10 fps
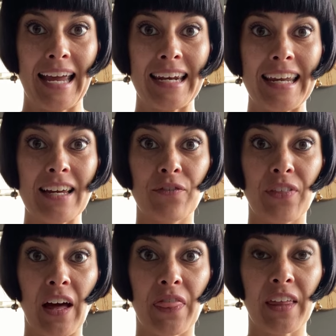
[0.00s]
and if
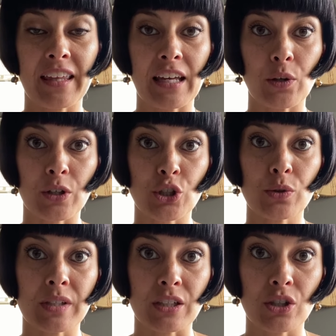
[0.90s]
that thing that you are
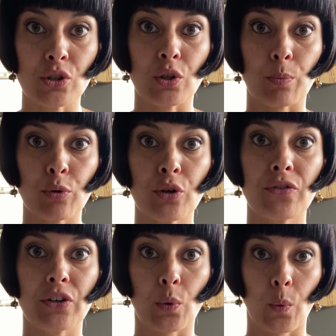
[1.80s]
choosing to do to
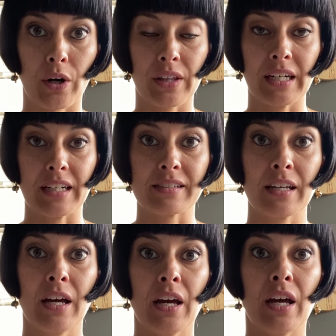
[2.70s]
prove your worthiness
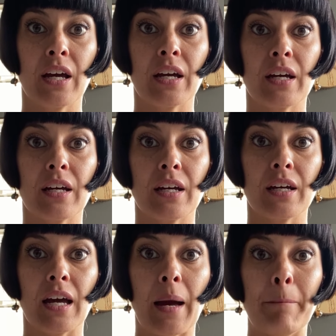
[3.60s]

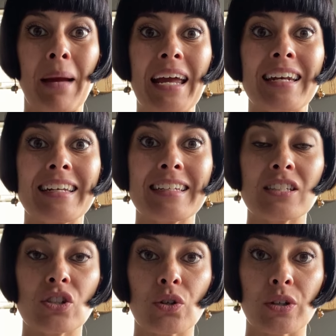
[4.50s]

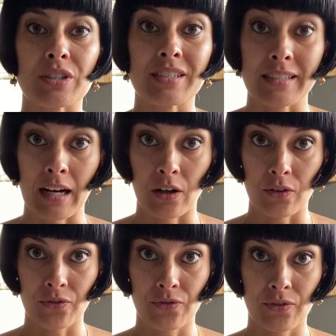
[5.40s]
abandons
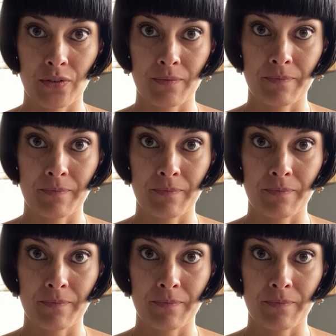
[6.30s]
yourself,